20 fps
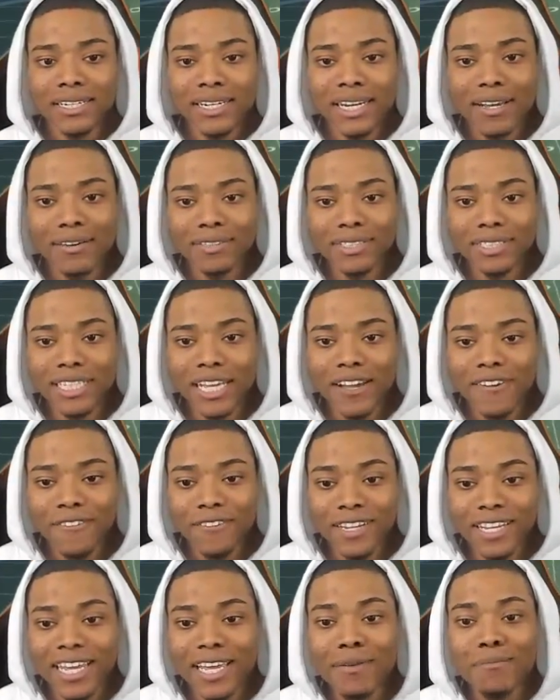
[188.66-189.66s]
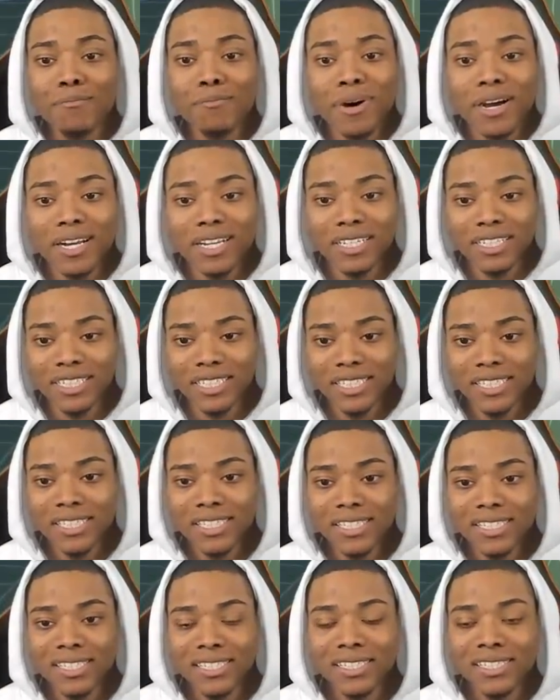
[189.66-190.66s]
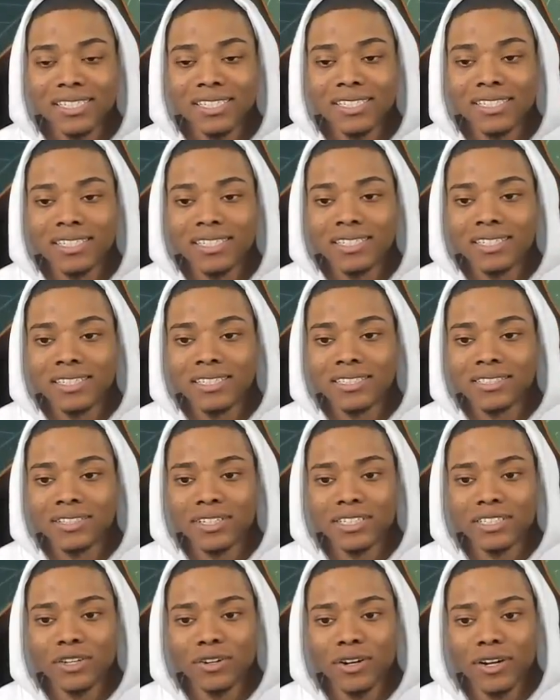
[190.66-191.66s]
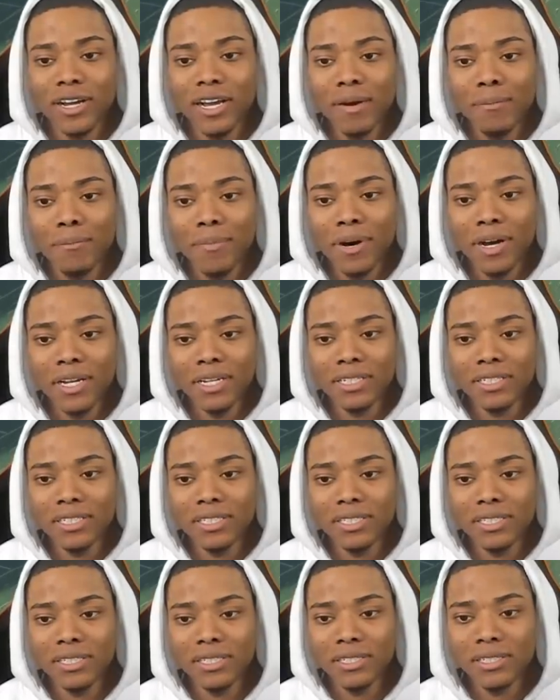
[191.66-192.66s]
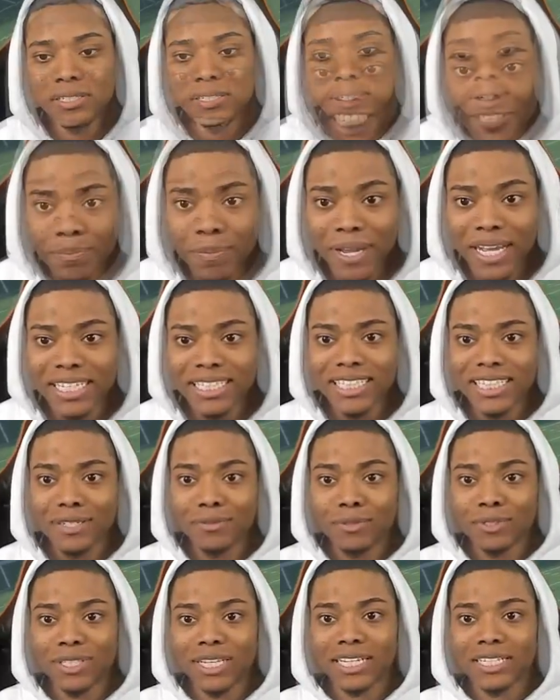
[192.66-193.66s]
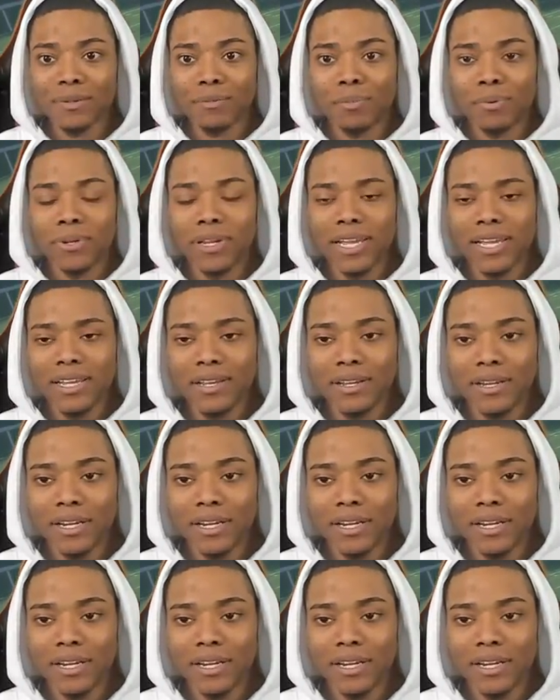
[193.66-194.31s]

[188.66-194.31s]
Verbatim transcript: They was definitely in bunch. Let's go to gun bunch. This basically was like the play.